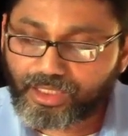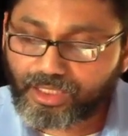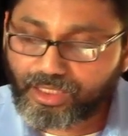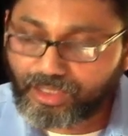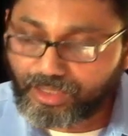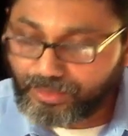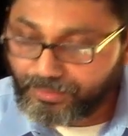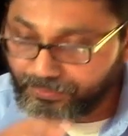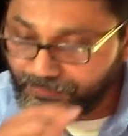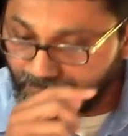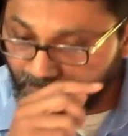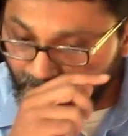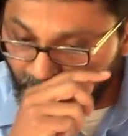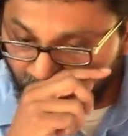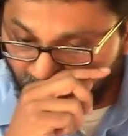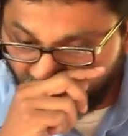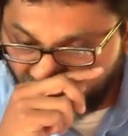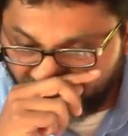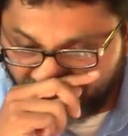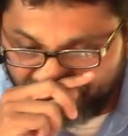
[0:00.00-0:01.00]
The
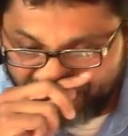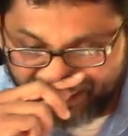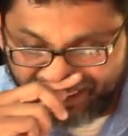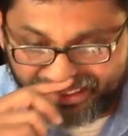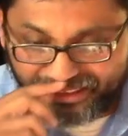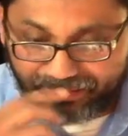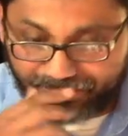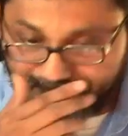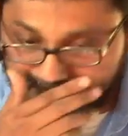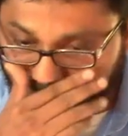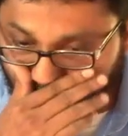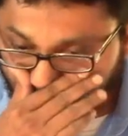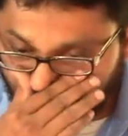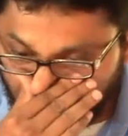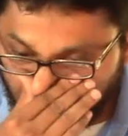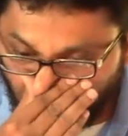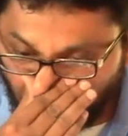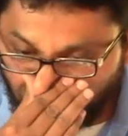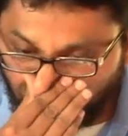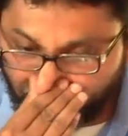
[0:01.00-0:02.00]
third one
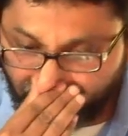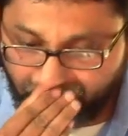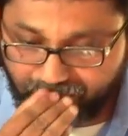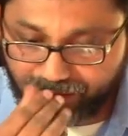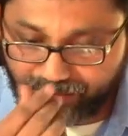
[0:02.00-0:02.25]
that we talk